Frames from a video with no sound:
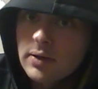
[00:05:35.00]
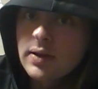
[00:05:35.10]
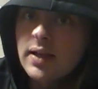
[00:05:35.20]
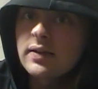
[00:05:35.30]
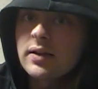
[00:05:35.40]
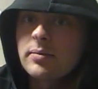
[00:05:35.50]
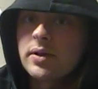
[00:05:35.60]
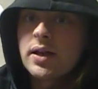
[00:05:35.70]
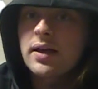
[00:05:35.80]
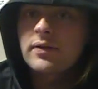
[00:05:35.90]
that's going to
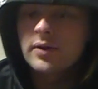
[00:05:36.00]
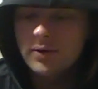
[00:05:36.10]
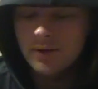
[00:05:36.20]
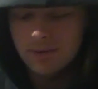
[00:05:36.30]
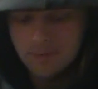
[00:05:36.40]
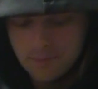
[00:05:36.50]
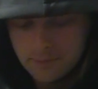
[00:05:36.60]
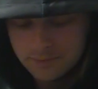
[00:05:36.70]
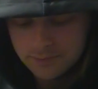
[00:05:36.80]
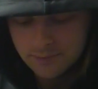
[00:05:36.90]
be an avenue
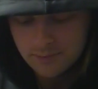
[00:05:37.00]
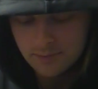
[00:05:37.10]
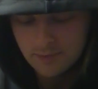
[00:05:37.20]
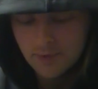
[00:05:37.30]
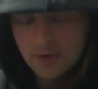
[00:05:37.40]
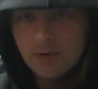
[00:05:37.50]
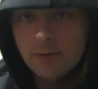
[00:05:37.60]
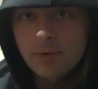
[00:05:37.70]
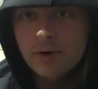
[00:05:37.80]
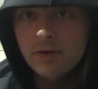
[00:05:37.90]
to
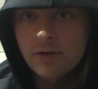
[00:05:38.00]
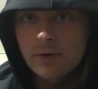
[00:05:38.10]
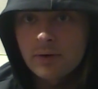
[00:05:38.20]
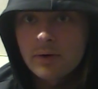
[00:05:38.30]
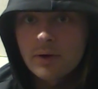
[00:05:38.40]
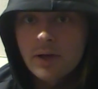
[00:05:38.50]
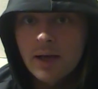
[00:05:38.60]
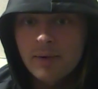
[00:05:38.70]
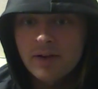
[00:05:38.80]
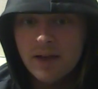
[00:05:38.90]
pursue.
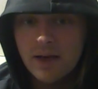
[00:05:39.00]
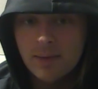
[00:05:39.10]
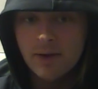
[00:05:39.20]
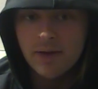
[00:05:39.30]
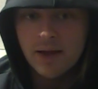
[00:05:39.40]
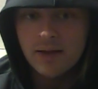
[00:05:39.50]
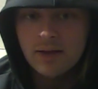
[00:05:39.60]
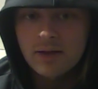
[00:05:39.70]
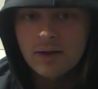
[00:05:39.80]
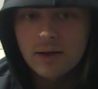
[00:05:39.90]
I'm excited about that.
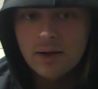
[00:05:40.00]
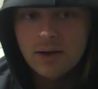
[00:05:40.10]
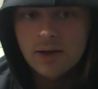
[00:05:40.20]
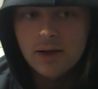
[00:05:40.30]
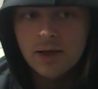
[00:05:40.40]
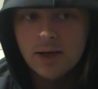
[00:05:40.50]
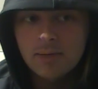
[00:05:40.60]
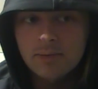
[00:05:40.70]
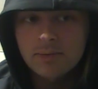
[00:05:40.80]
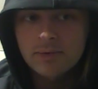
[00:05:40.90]

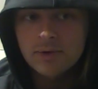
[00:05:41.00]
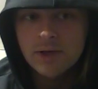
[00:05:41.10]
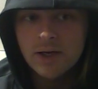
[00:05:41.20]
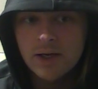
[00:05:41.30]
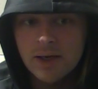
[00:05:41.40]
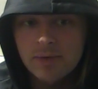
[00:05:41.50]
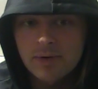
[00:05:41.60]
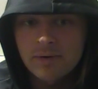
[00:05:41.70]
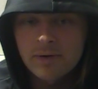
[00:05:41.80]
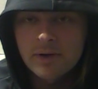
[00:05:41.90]
Got a couple
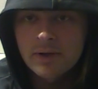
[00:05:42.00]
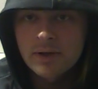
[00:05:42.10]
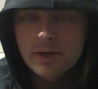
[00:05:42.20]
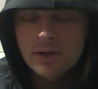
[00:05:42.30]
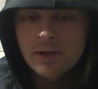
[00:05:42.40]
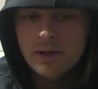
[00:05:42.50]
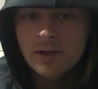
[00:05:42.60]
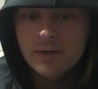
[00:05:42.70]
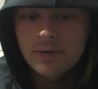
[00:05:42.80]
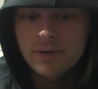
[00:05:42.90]
of
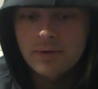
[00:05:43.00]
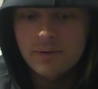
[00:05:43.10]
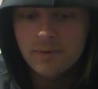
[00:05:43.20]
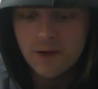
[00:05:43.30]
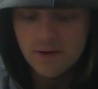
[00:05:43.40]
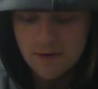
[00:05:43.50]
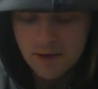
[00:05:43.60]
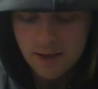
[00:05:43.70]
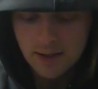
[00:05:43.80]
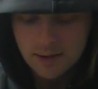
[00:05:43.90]
vids
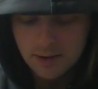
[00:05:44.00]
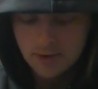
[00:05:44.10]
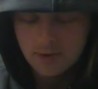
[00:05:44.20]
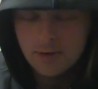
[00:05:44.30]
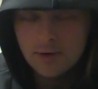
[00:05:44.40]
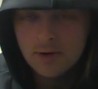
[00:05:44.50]
that I can do.